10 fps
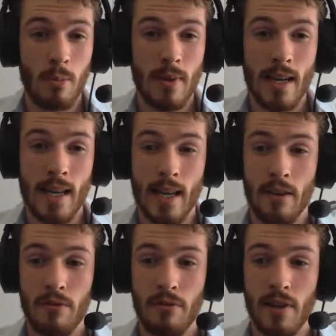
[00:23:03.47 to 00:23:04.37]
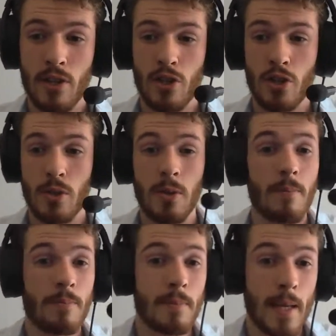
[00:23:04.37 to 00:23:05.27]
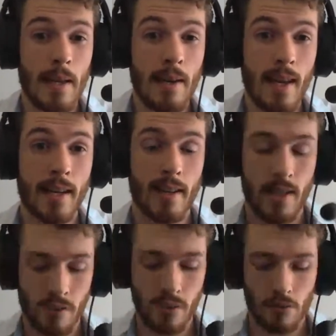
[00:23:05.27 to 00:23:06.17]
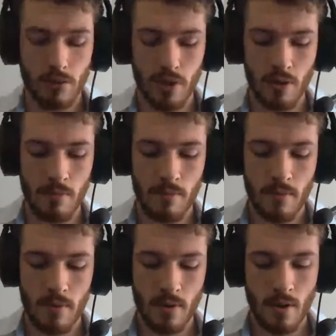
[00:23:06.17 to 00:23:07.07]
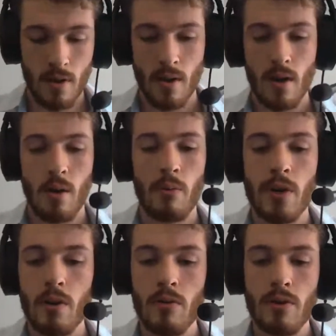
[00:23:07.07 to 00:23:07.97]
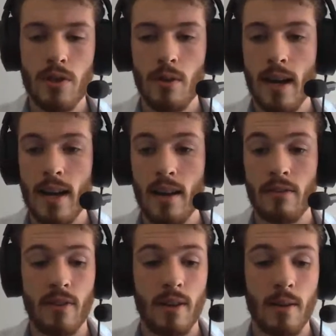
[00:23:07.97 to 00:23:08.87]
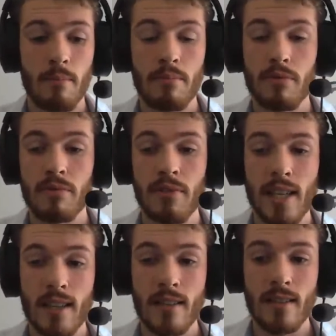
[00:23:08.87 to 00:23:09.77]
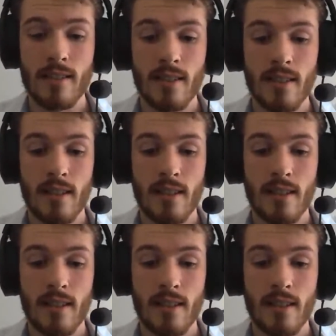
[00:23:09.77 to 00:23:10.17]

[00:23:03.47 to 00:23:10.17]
commonly in French too, in English also. We also have brilliant